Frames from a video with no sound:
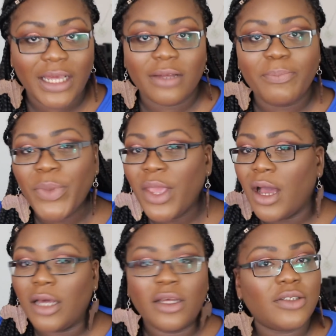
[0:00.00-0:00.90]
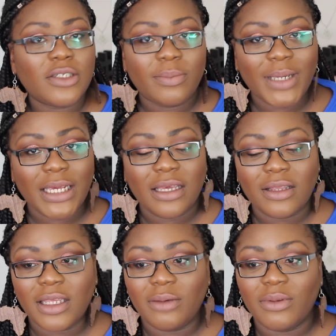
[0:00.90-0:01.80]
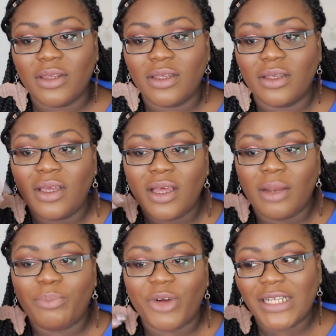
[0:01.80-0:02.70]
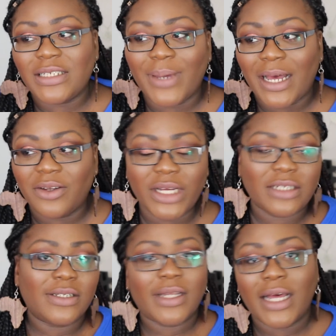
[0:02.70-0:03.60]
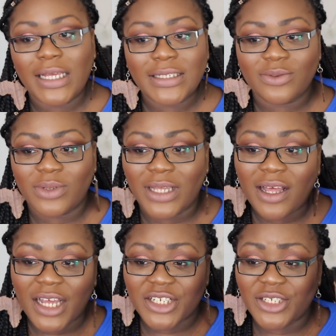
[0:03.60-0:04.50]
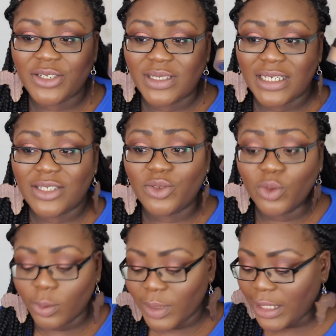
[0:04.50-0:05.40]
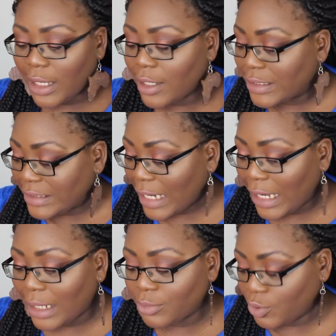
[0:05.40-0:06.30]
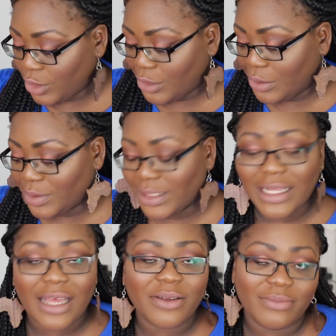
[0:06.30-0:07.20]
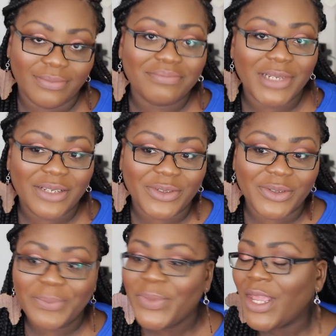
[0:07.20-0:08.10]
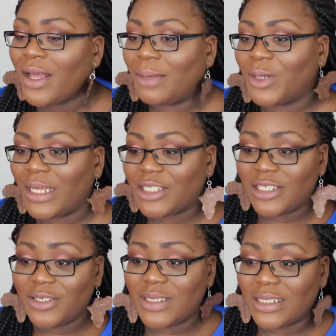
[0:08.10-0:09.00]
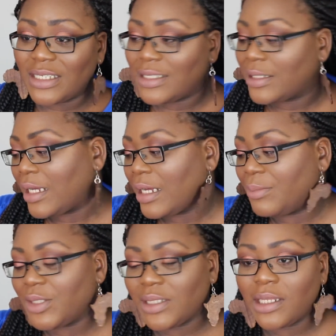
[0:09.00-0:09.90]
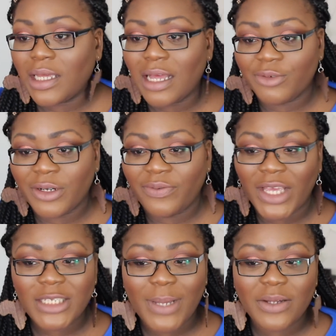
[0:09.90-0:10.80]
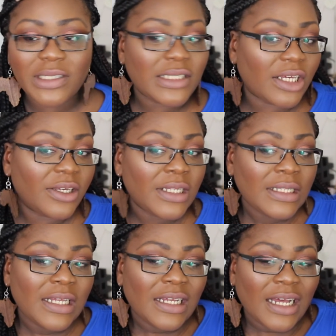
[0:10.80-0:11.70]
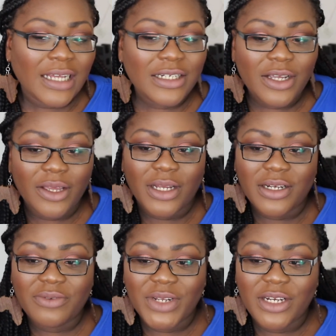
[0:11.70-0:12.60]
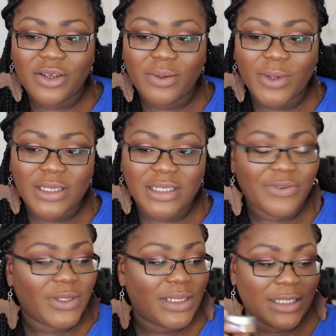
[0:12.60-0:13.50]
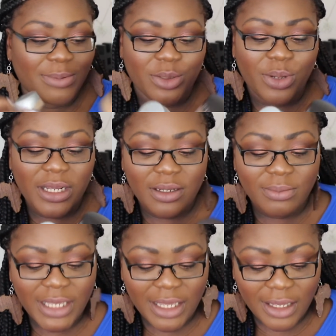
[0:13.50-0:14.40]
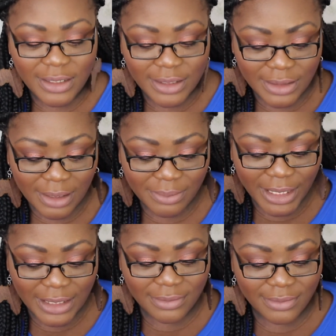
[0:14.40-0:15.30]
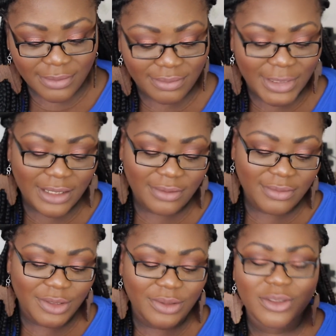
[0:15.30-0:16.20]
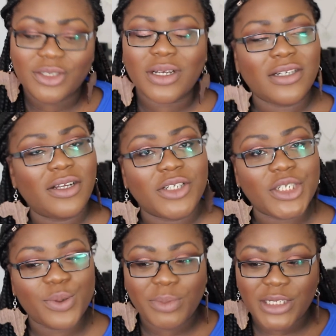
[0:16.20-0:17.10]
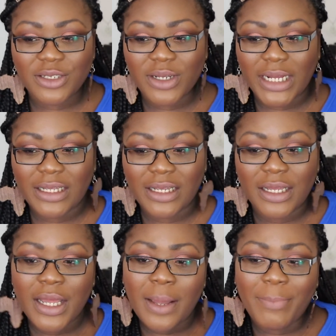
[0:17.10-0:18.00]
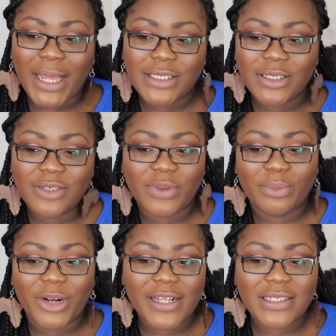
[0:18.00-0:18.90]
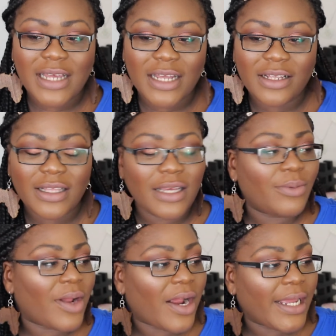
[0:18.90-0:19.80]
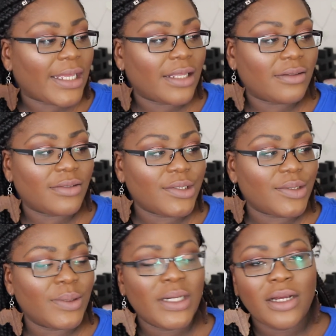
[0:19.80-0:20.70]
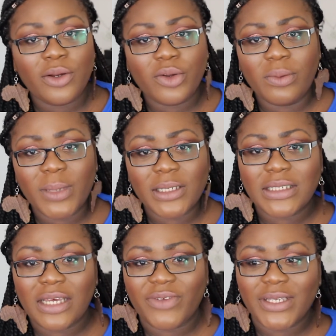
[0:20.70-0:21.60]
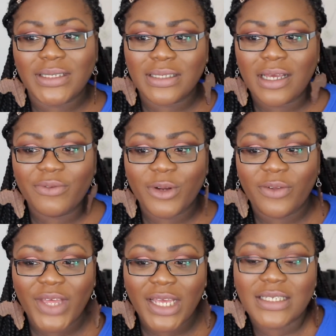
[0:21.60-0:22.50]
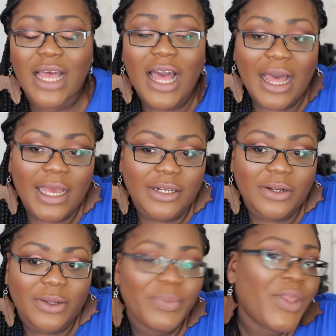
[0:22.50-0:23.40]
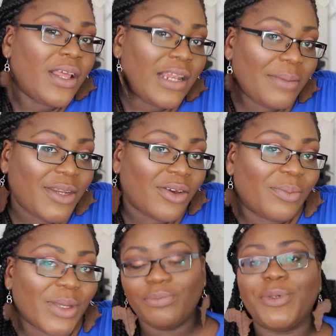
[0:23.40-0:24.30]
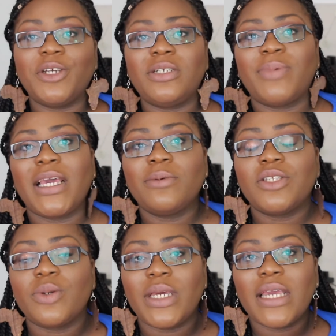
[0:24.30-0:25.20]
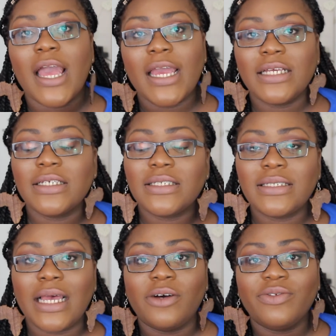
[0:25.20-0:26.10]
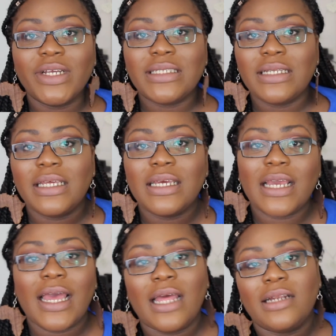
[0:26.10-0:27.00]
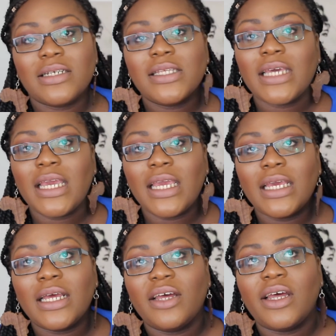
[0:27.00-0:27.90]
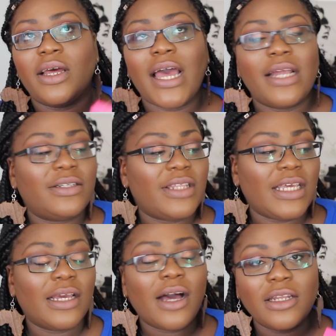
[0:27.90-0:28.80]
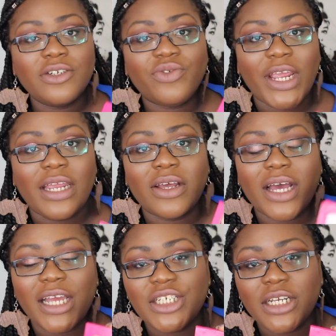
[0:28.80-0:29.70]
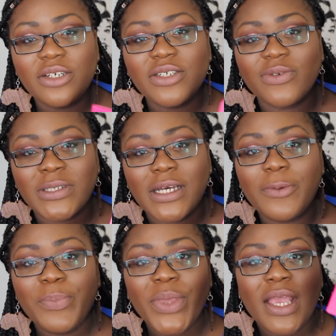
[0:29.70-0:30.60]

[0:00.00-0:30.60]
Like, I don't do the baking thing with the brighter powder under the eyes and all that. I just use this normally. Today I'm not using that, believe it or not. I'm not actually using this today. I'm using the Cover FX powder. So I don't know. I don't really know what the difference is between them yet. So I might do, I don't know. Do you want me to do like a battle of the brands kind of thing where I do Laura Mercier versus Cover FX? I don't know. Let me know. Beauty Bay were doing a sale recently, and they had the coloured Raine eyeshadows for sale.